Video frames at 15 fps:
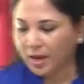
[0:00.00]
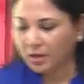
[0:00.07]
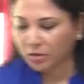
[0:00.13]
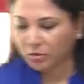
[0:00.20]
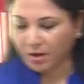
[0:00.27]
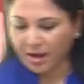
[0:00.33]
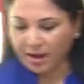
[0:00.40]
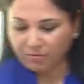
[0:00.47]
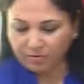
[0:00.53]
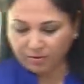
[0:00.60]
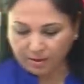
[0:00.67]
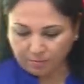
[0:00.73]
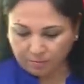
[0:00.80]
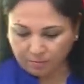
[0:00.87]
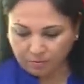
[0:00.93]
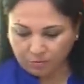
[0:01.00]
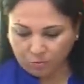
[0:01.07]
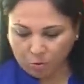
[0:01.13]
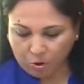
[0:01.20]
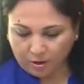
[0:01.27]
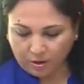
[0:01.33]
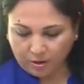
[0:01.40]
So I have some
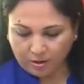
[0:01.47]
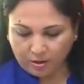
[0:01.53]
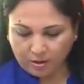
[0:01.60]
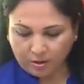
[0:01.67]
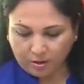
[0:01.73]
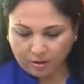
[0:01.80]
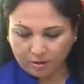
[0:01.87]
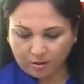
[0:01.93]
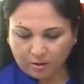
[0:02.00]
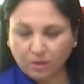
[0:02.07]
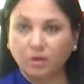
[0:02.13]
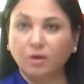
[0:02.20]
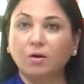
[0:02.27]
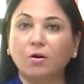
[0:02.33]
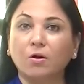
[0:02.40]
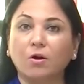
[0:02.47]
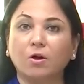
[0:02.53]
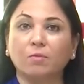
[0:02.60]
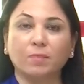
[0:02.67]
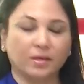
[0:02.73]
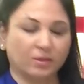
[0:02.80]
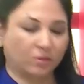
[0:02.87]
water here
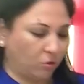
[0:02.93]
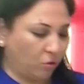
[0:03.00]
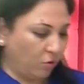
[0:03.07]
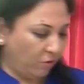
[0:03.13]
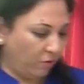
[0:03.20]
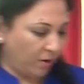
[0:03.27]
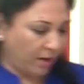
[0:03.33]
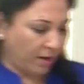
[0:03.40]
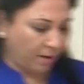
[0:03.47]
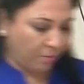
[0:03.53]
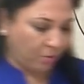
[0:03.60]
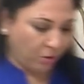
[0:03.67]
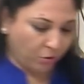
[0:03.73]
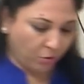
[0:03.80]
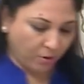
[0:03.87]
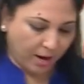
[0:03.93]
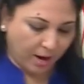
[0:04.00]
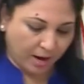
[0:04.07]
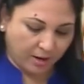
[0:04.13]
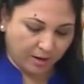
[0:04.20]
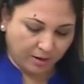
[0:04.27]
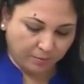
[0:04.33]
on my stove, and I'm going to
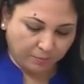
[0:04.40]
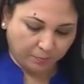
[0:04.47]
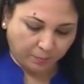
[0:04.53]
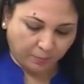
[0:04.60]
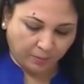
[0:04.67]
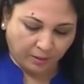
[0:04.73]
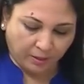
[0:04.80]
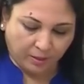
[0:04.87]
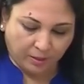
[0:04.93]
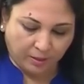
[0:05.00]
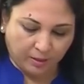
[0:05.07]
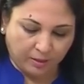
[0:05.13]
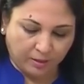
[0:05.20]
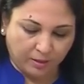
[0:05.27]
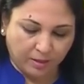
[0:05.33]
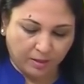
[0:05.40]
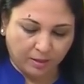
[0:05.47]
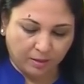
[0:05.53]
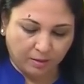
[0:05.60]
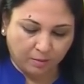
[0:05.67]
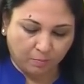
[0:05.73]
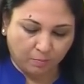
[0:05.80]
add
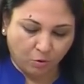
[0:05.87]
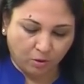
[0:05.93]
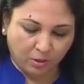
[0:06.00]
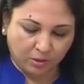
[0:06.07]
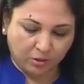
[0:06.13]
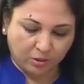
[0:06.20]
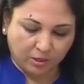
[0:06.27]
the boneless